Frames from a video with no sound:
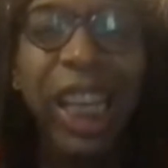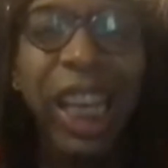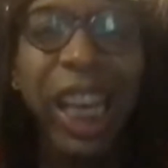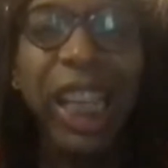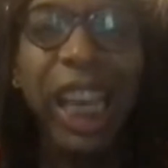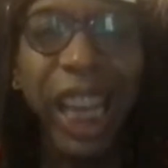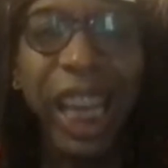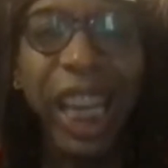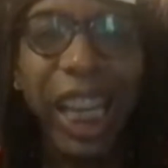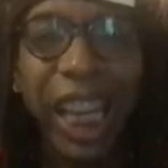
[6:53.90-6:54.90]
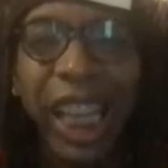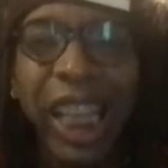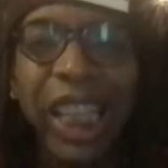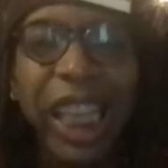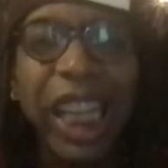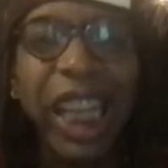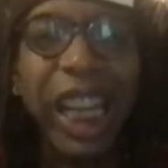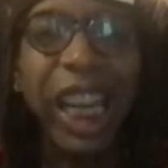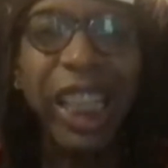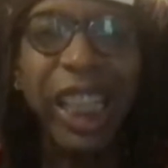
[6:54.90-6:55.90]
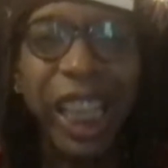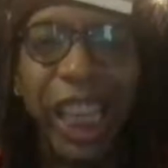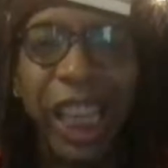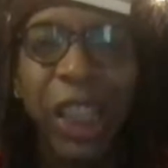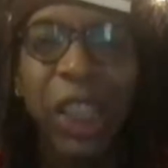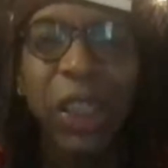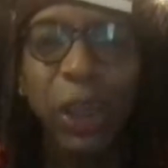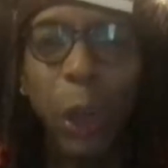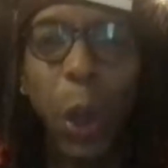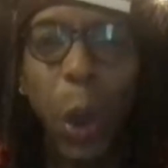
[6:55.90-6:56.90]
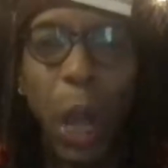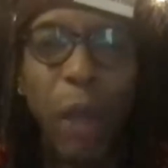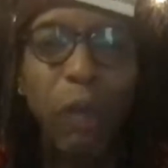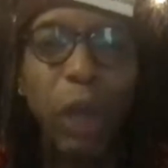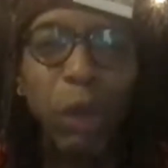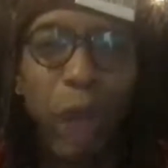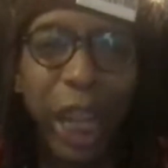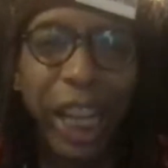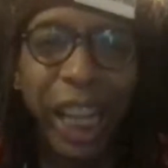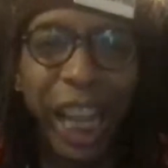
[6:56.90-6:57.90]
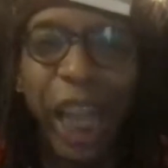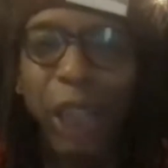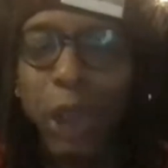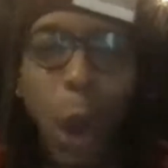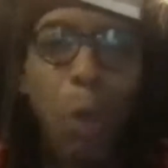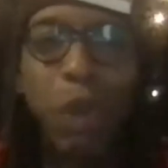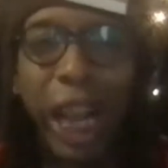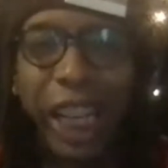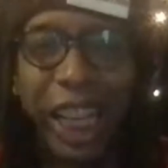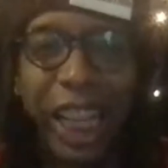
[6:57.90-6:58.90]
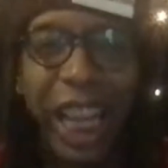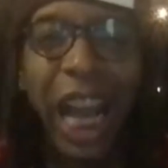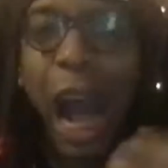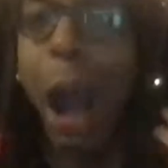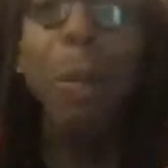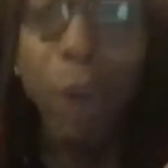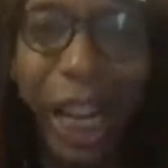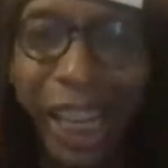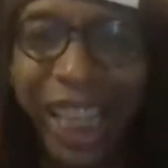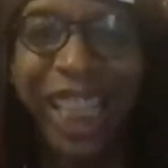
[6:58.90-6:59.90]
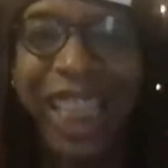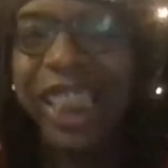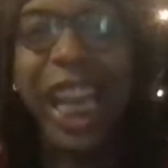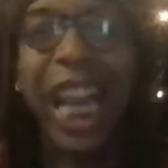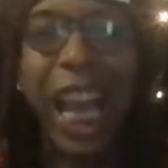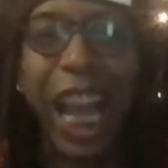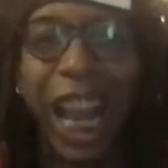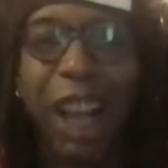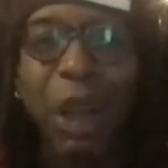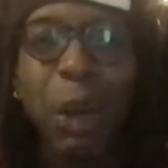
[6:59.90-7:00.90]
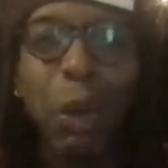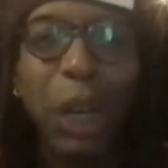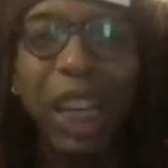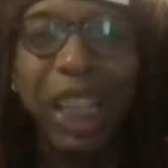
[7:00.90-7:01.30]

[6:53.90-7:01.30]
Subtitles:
aka Kid Lucky. So if we're ready and you're ready, I'm ready. Yeah, we're going